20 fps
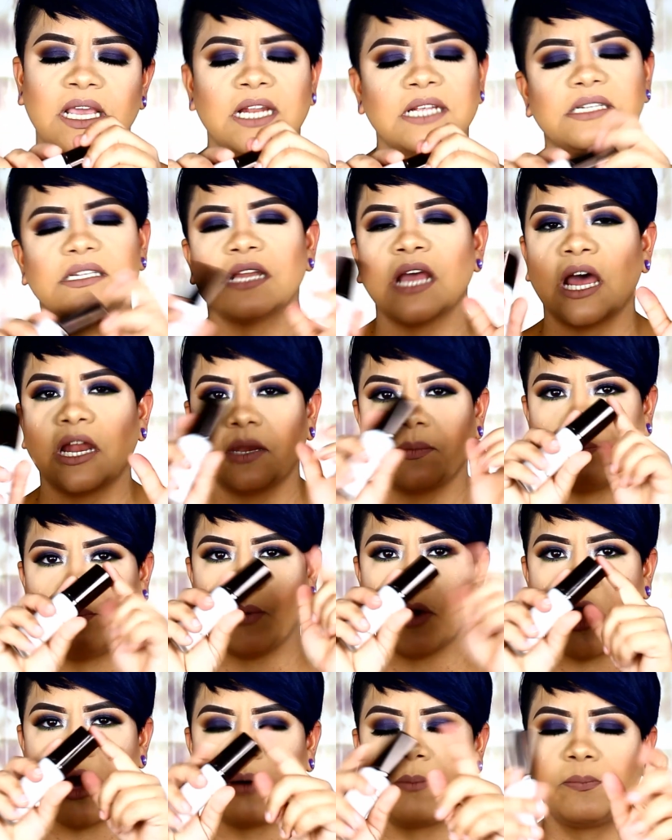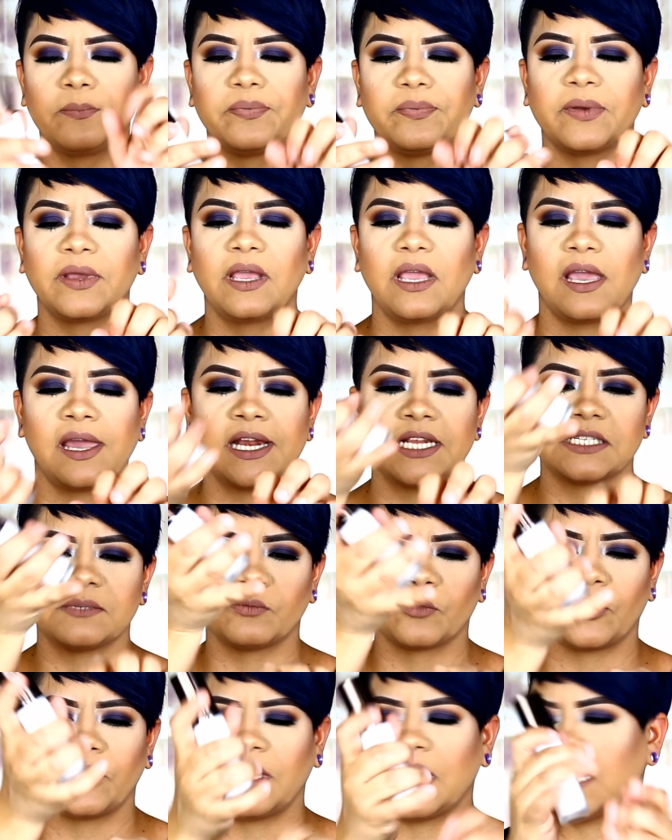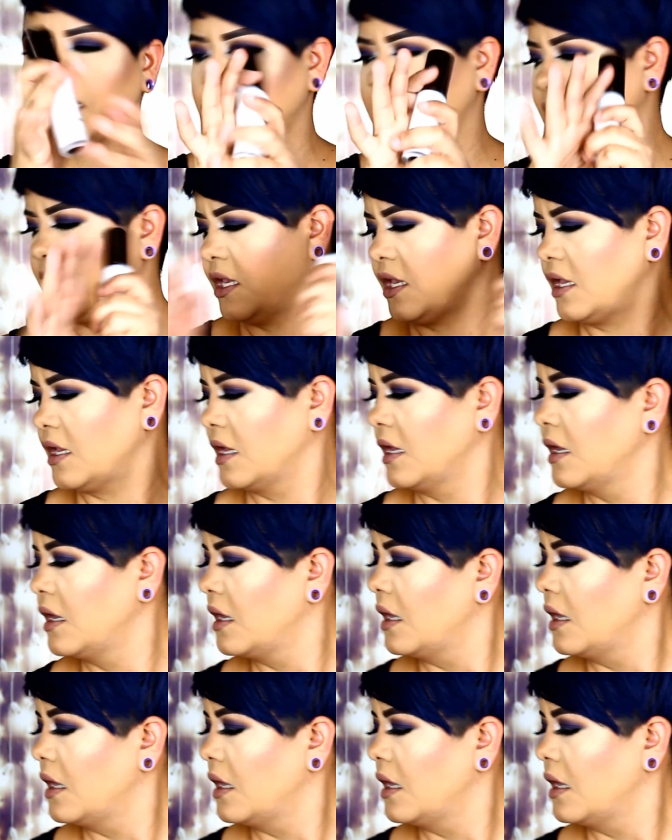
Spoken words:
It is not pump. It is more like the